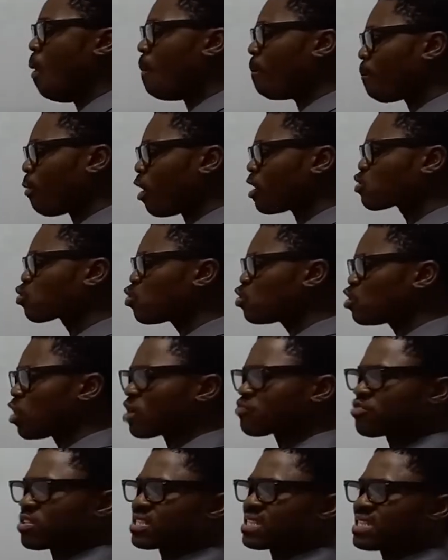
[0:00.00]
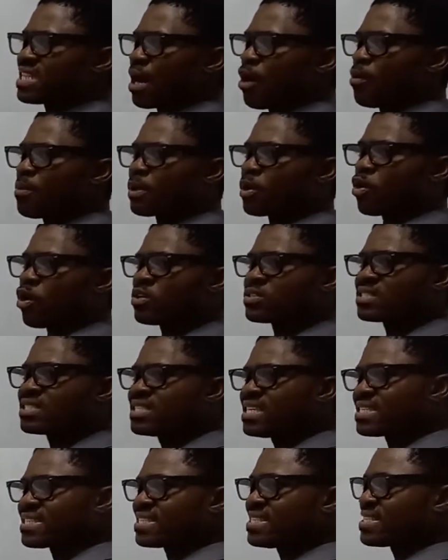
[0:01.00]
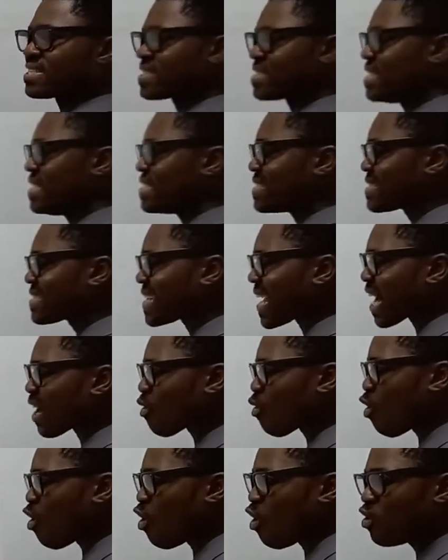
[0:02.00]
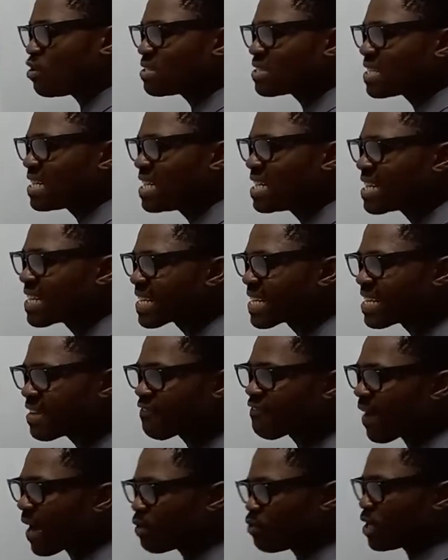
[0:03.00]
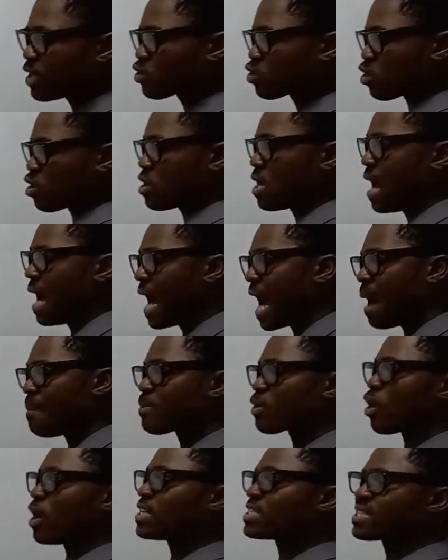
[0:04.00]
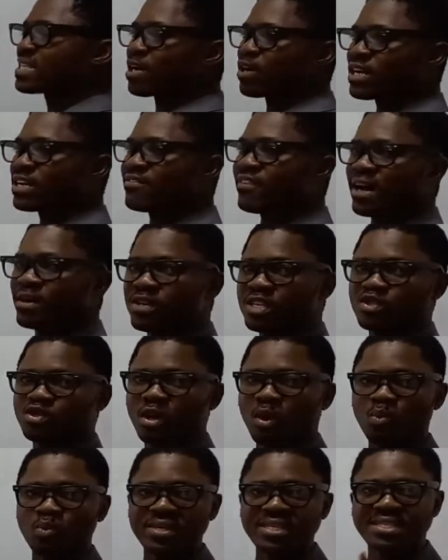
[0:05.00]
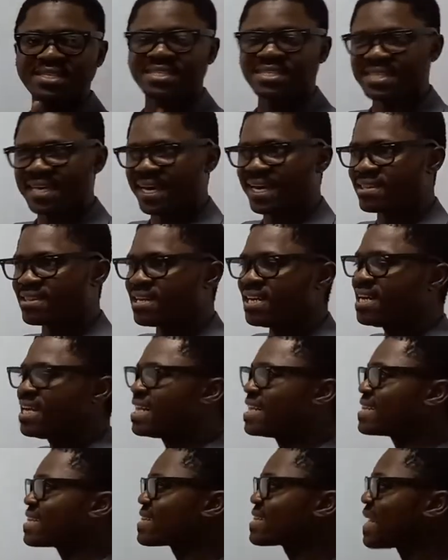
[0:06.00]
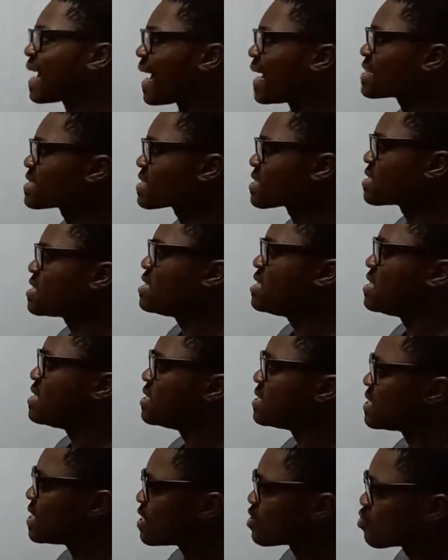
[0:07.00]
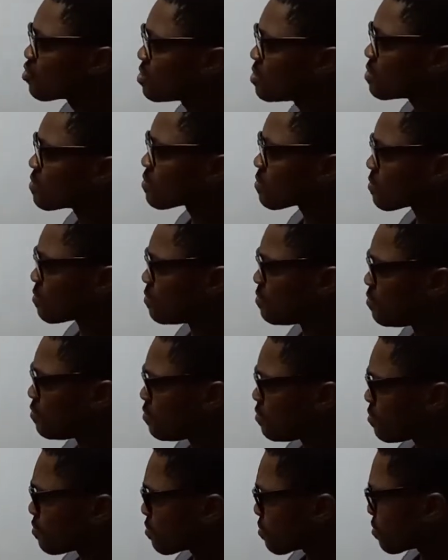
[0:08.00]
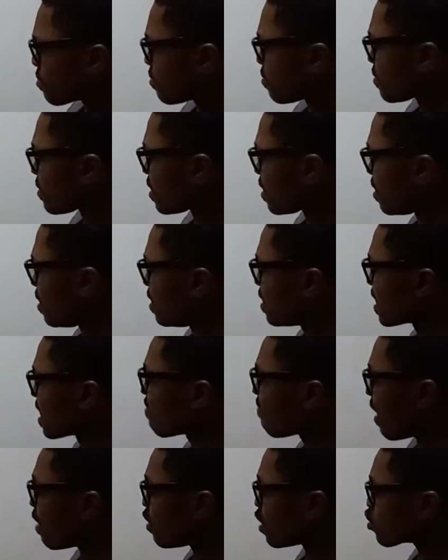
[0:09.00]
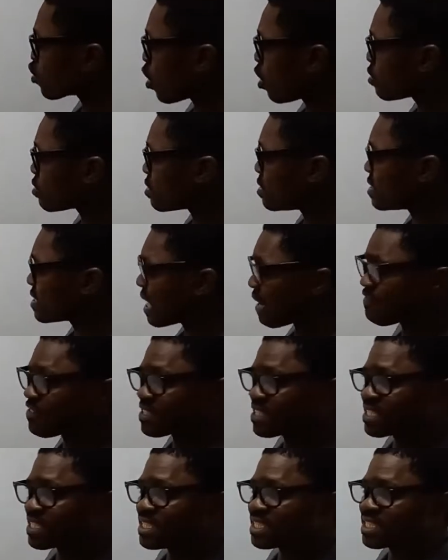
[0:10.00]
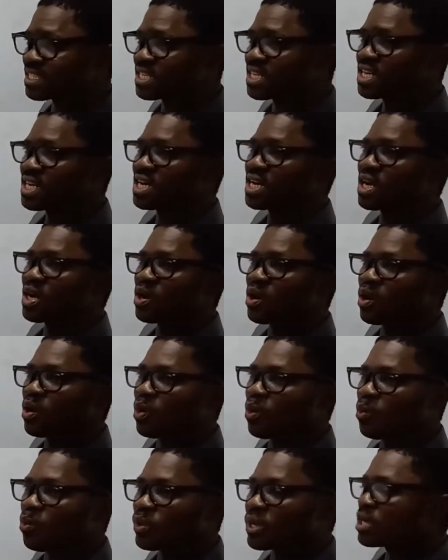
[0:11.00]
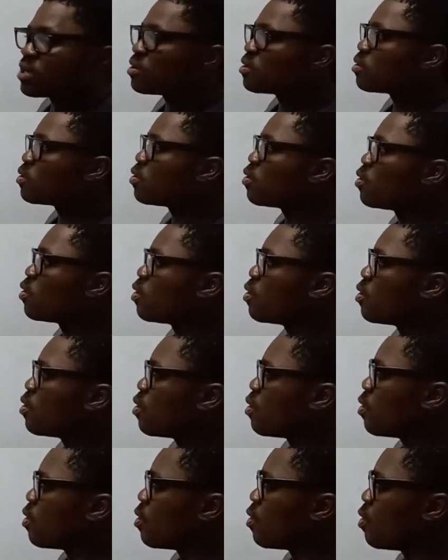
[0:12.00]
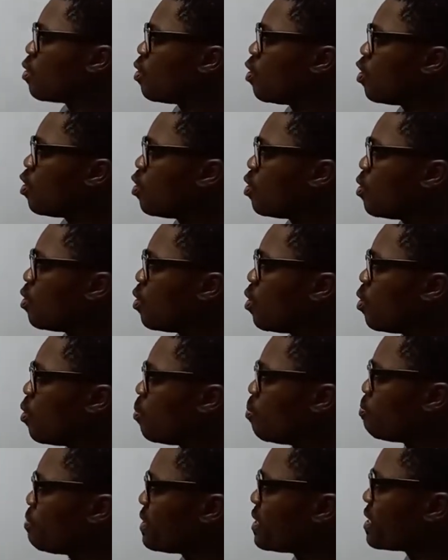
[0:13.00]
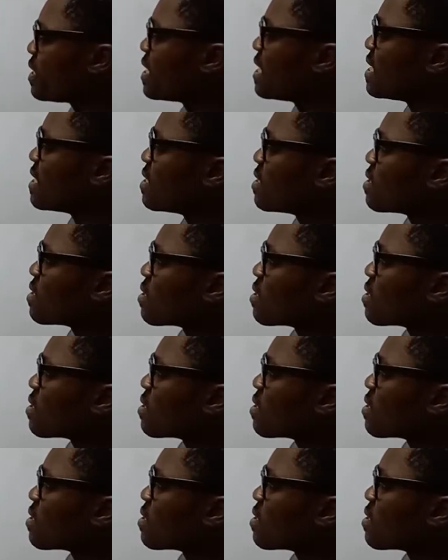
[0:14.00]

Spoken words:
But we will not treat it that way because this is second revaluation. And because it's second revaluation, we said that the revaluation deficit will be